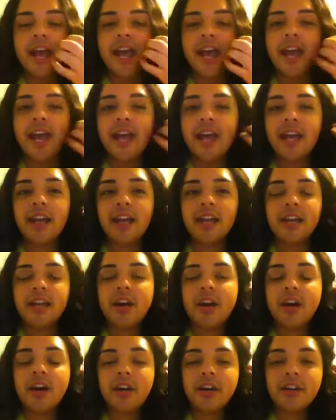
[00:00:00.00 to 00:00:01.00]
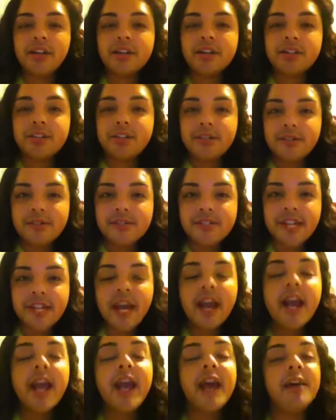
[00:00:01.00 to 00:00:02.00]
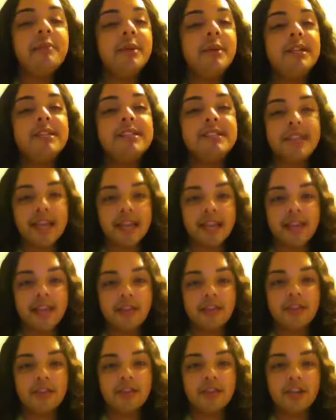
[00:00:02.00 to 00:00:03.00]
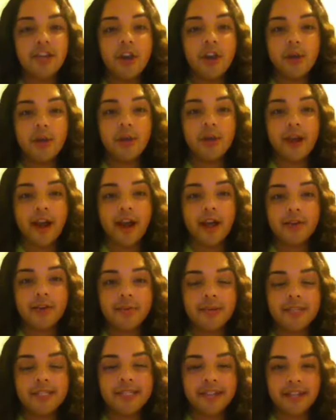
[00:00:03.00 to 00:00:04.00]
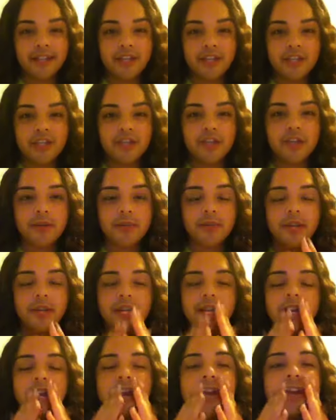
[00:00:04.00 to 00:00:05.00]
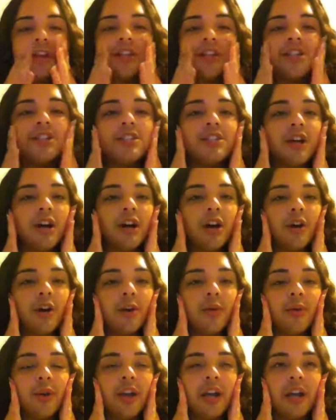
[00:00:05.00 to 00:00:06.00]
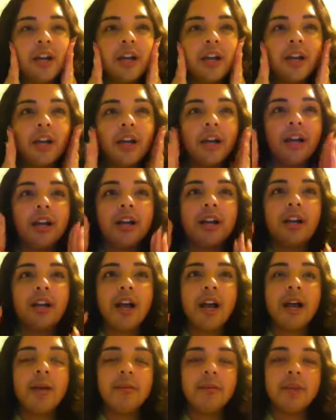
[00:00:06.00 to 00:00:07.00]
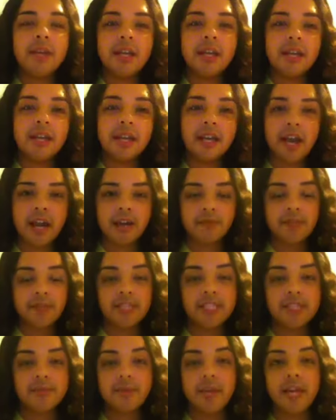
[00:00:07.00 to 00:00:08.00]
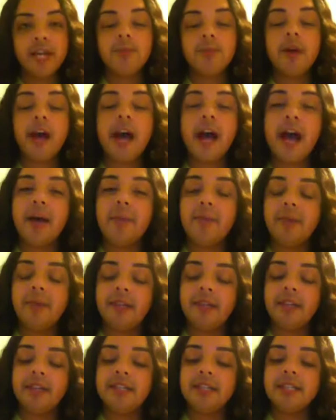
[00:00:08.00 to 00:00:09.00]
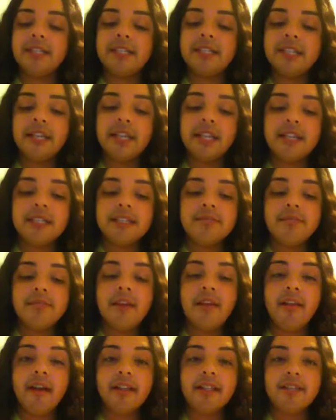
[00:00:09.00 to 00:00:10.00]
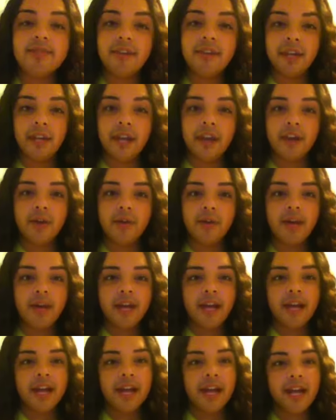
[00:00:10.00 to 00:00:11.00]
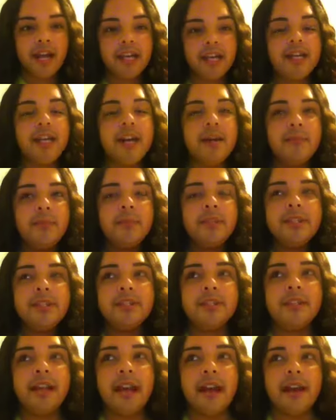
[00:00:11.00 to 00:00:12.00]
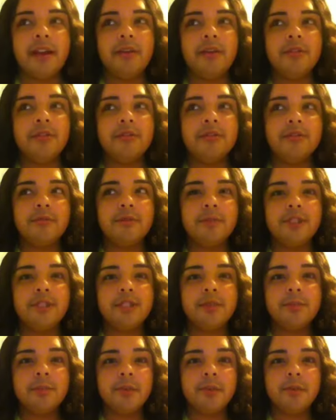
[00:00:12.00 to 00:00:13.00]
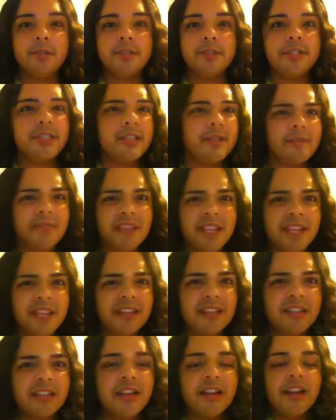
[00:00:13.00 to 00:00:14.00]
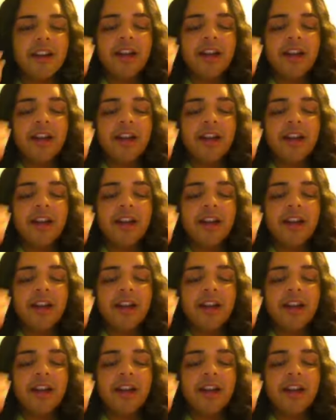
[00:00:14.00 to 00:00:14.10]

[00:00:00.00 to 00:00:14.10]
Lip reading: And on Tuesday, I had my second go-around, my second treatment. So I'm going to kind of explain what happened since my last video and up until now, which is pretty much the same thing.